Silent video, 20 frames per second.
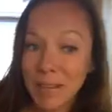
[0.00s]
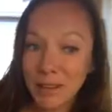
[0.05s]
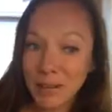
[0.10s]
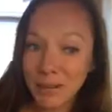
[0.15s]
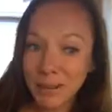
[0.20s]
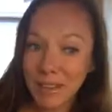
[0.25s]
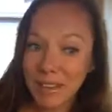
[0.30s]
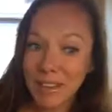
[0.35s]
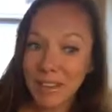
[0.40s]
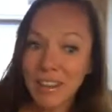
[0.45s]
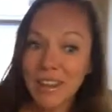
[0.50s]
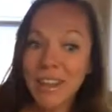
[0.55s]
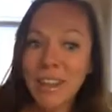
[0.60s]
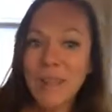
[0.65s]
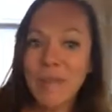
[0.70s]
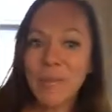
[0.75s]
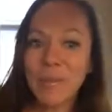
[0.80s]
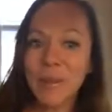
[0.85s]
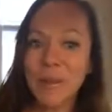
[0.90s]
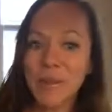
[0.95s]
Real,
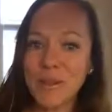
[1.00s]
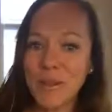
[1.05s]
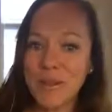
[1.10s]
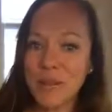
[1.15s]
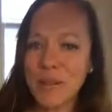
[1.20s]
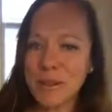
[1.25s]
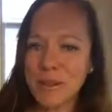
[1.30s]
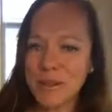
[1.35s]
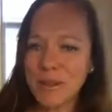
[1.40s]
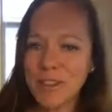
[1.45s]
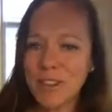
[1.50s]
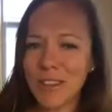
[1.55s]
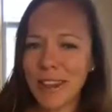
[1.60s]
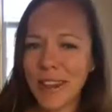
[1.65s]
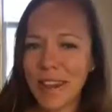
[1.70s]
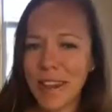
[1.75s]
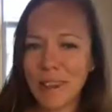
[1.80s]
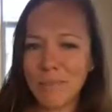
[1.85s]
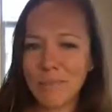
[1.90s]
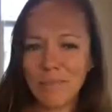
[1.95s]
there's a huge
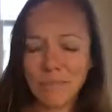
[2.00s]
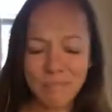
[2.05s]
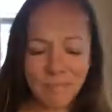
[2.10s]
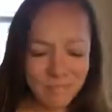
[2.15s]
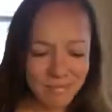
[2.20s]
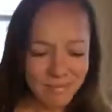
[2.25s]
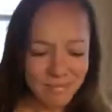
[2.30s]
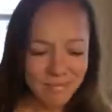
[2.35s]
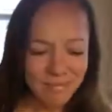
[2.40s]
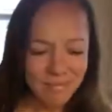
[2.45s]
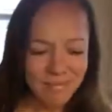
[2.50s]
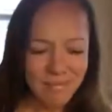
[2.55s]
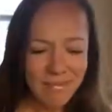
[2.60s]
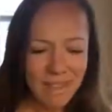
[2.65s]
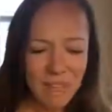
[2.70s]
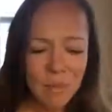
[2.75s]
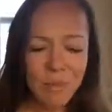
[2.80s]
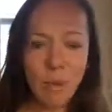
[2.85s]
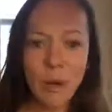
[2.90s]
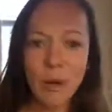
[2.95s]

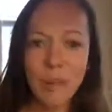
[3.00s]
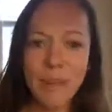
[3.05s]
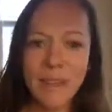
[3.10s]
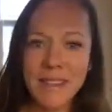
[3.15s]
premise,